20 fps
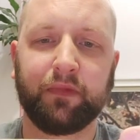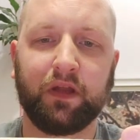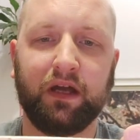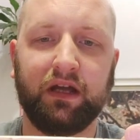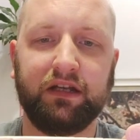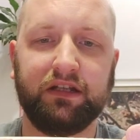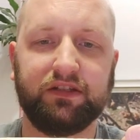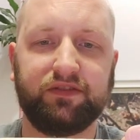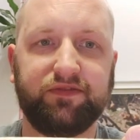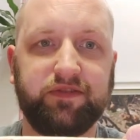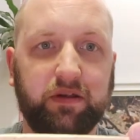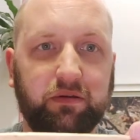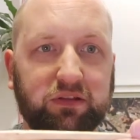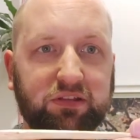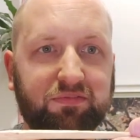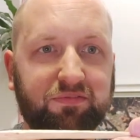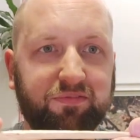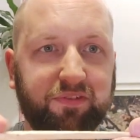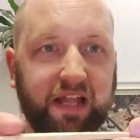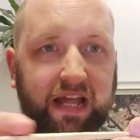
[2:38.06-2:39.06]
And it's very
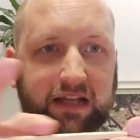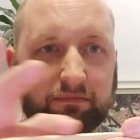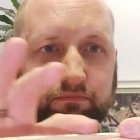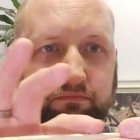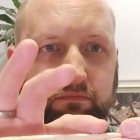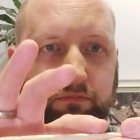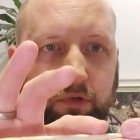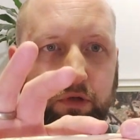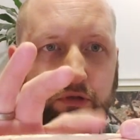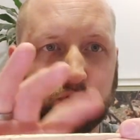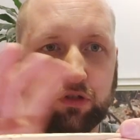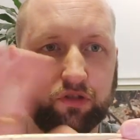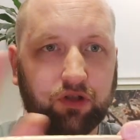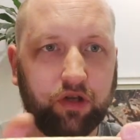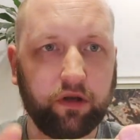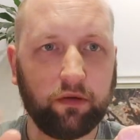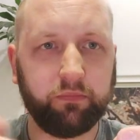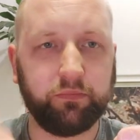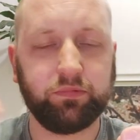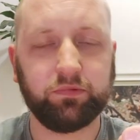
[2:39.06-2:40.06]
flat on the
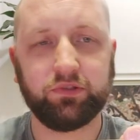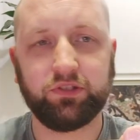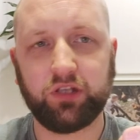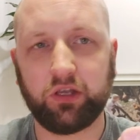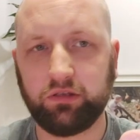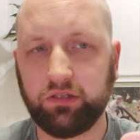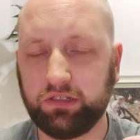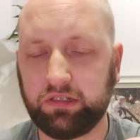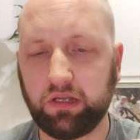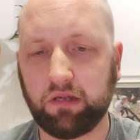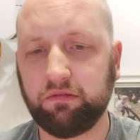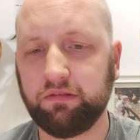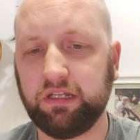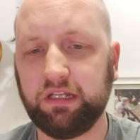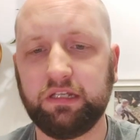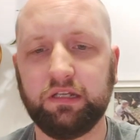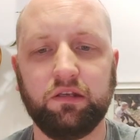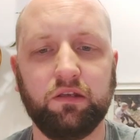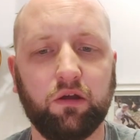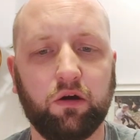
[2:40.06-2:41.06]
top, so you don't
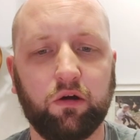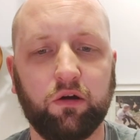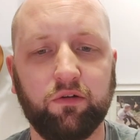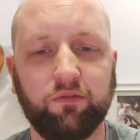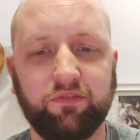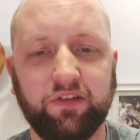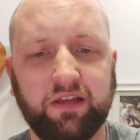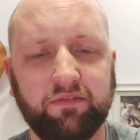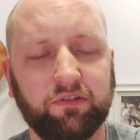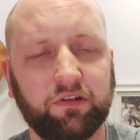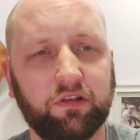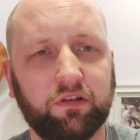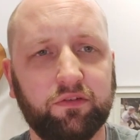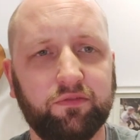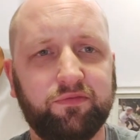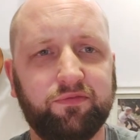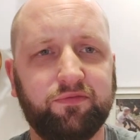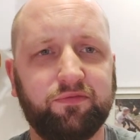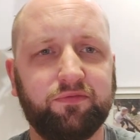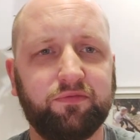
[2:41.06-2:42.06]
need a lot of level
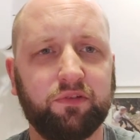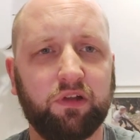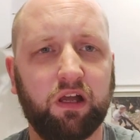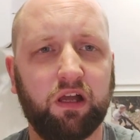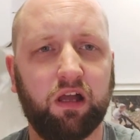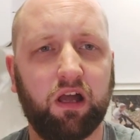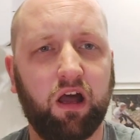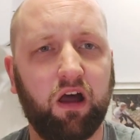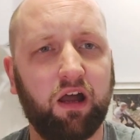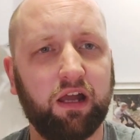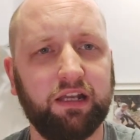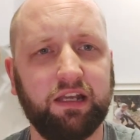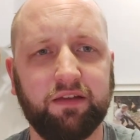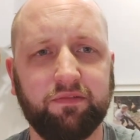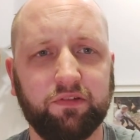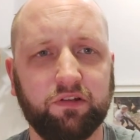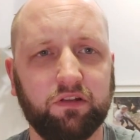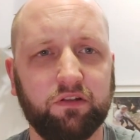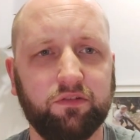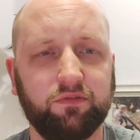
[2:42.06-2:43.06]
of a high
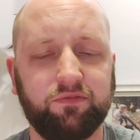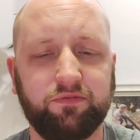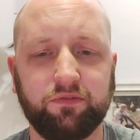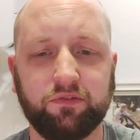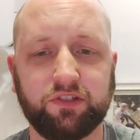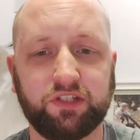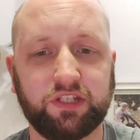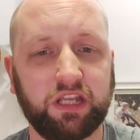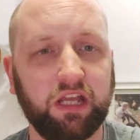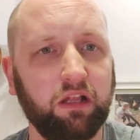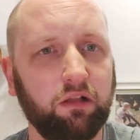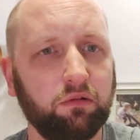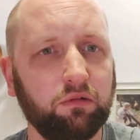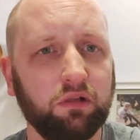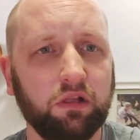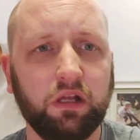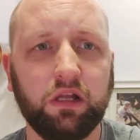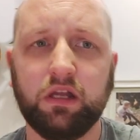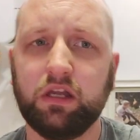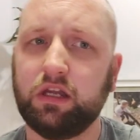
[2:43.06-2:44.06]
level of skill.